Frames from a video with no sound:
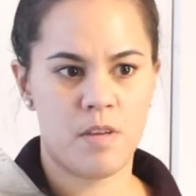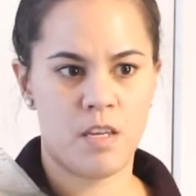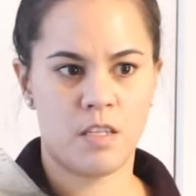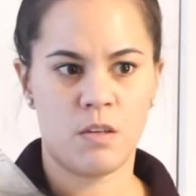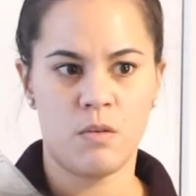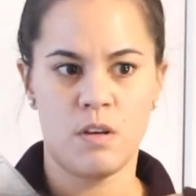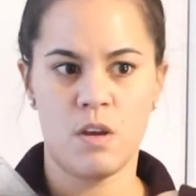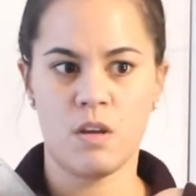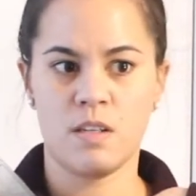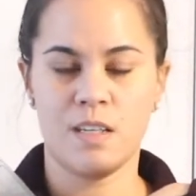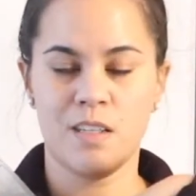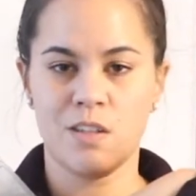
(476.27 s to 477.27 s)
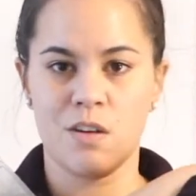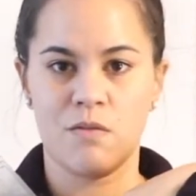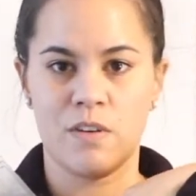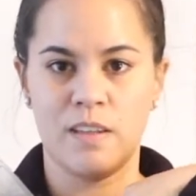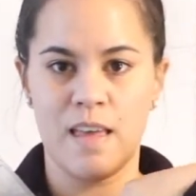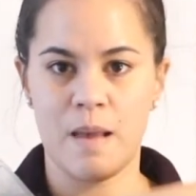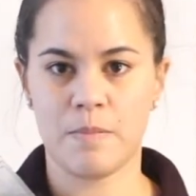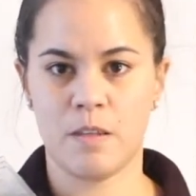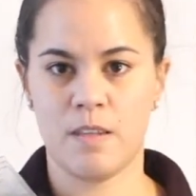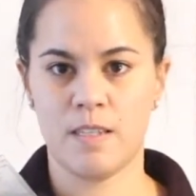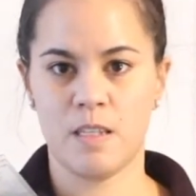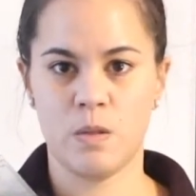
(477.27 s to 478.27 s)
So it does overlap. So
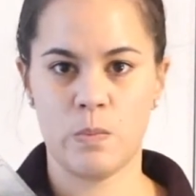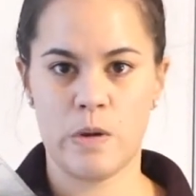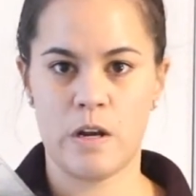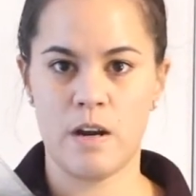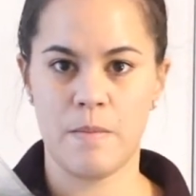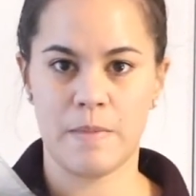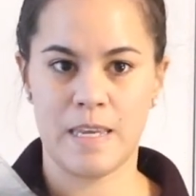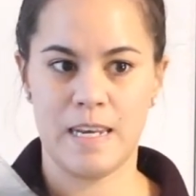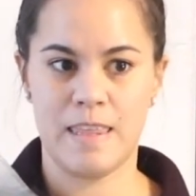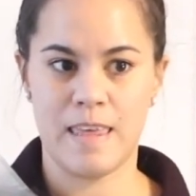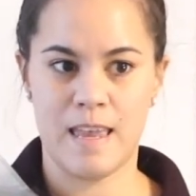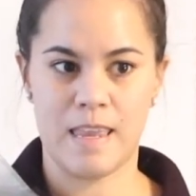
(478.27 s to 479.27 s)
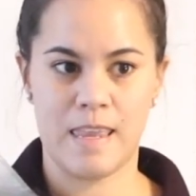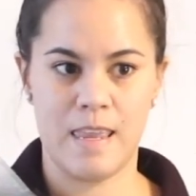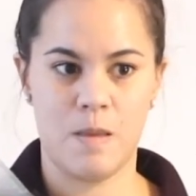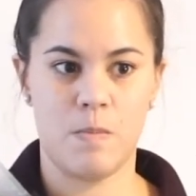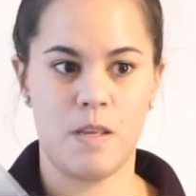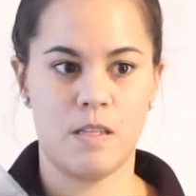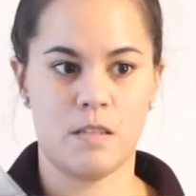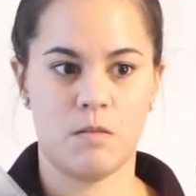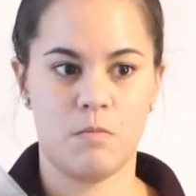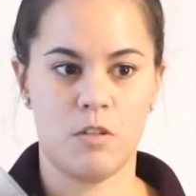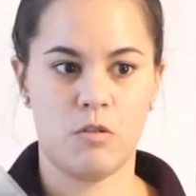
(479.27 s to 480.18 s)
this is where I'm getting that gaping. So I'm gonna